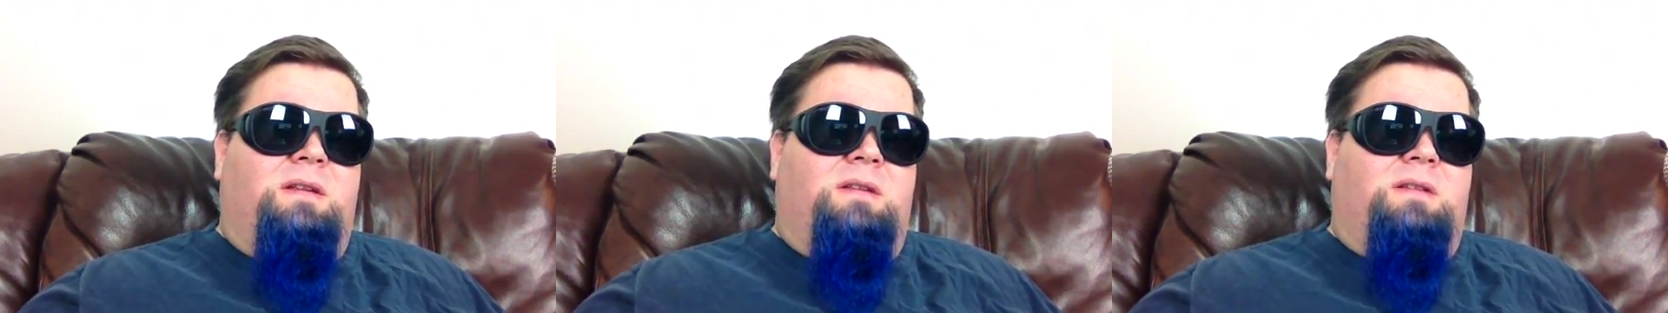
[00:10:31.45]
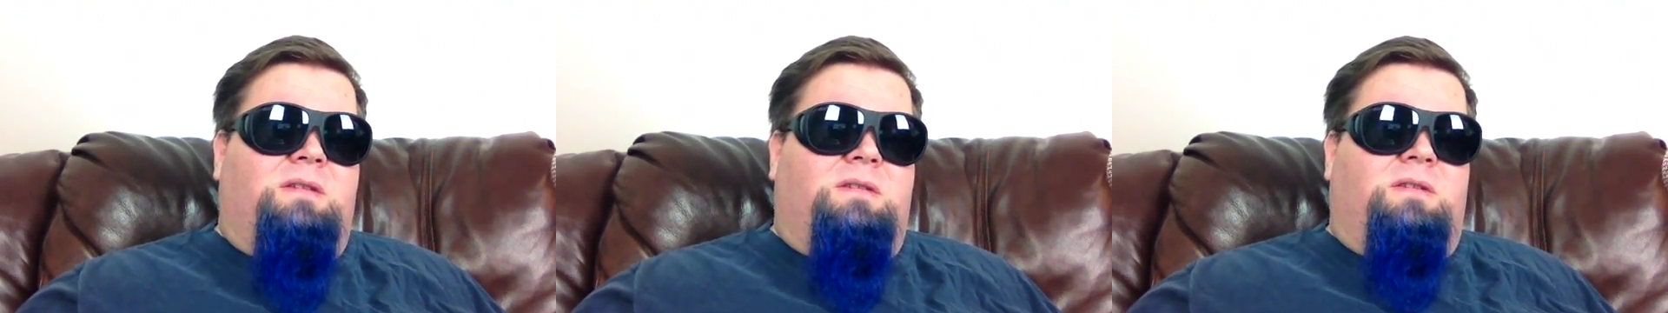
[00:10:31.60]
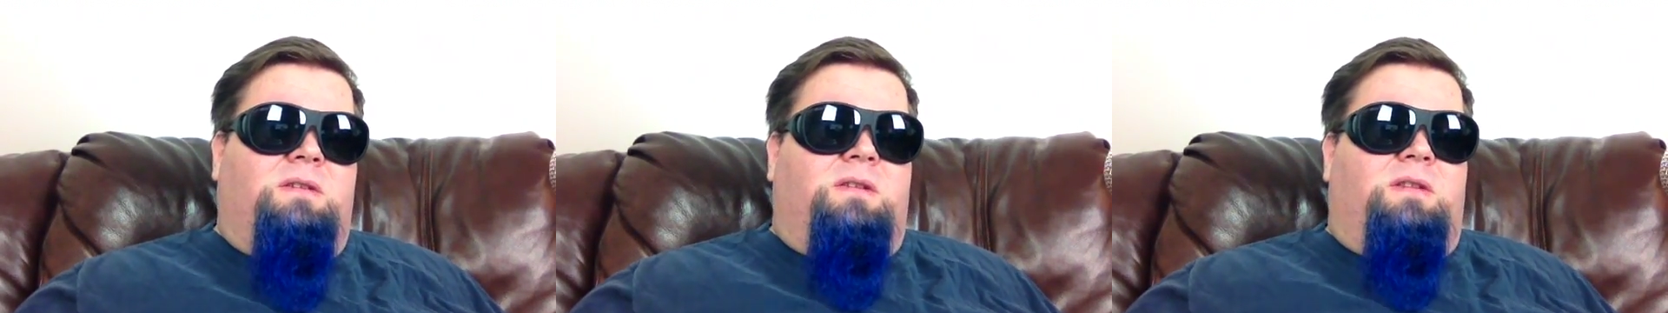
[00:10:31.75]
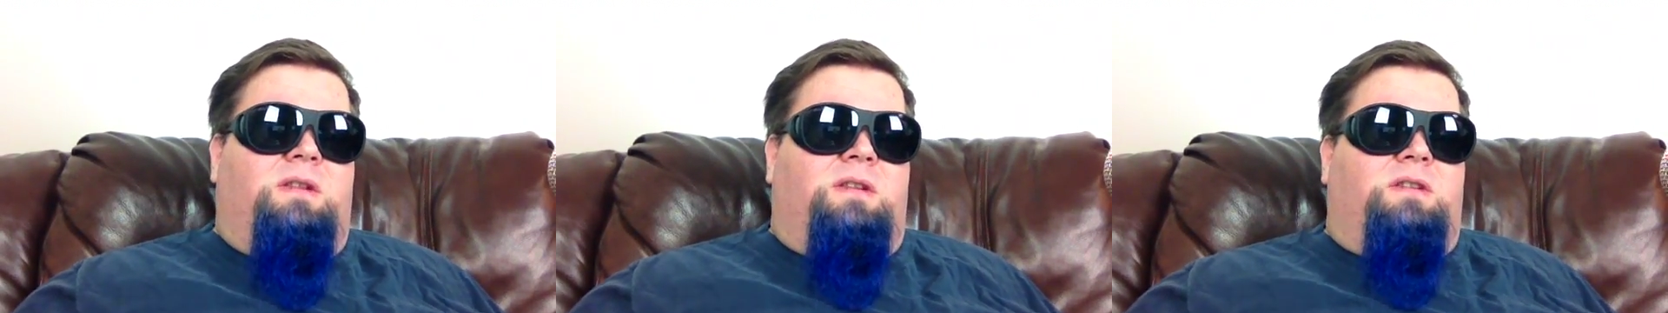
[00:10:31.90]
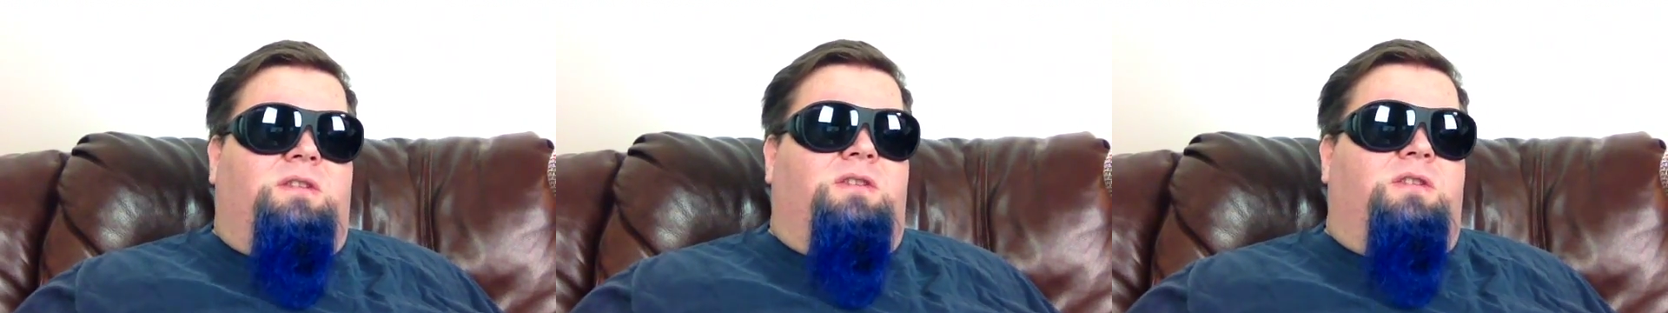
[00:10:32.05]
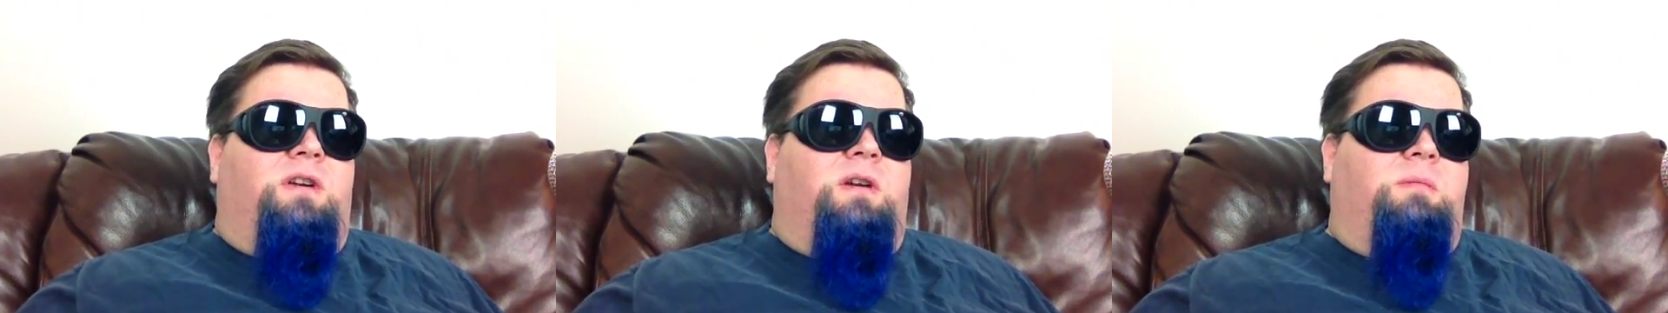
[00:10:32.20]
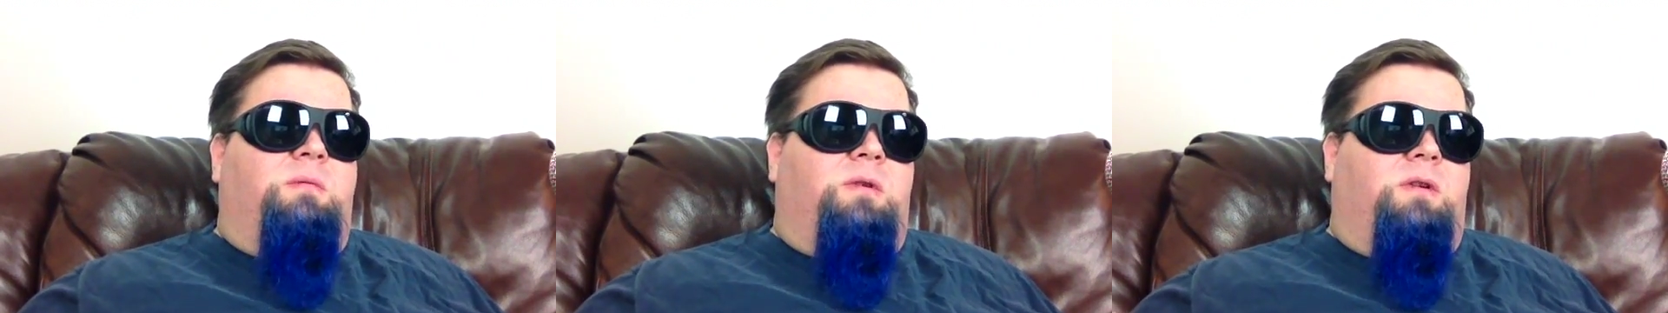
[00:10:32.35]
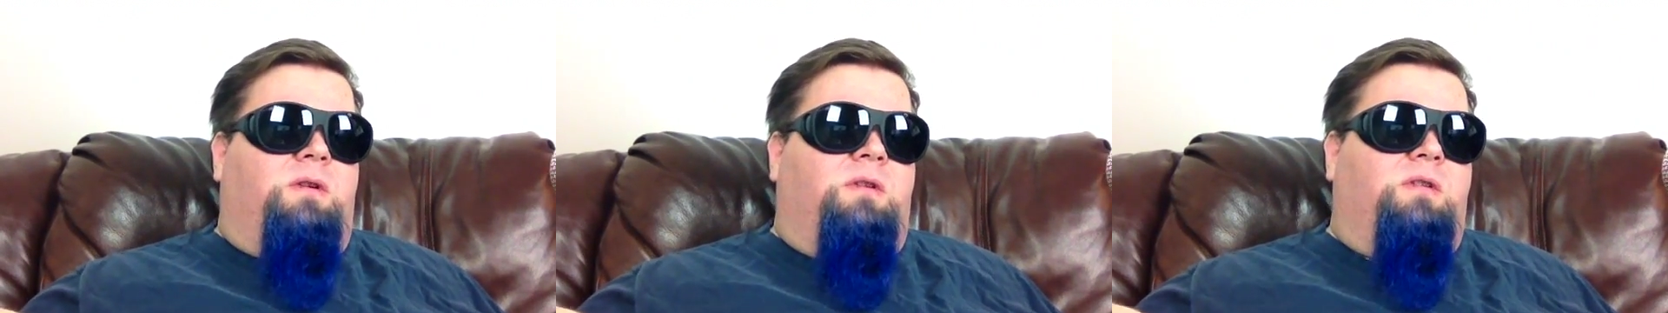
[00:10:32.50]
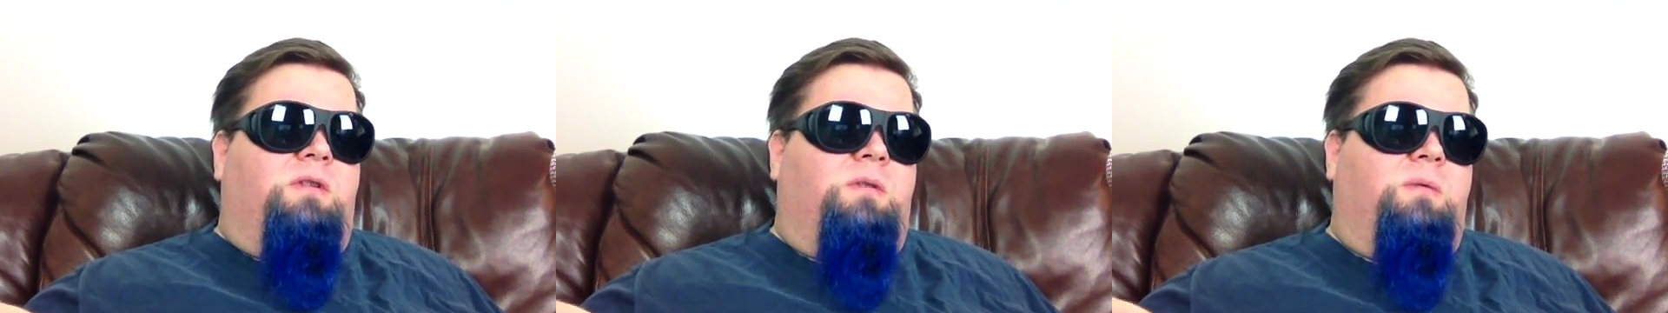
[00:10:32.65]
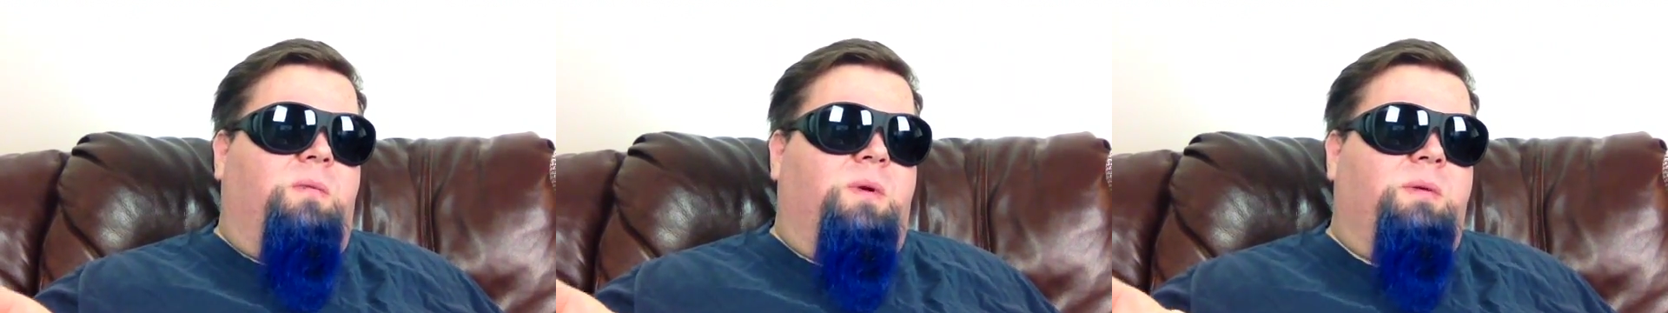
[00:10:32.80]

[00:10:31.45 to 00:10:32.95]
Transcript: so that you're able to go to the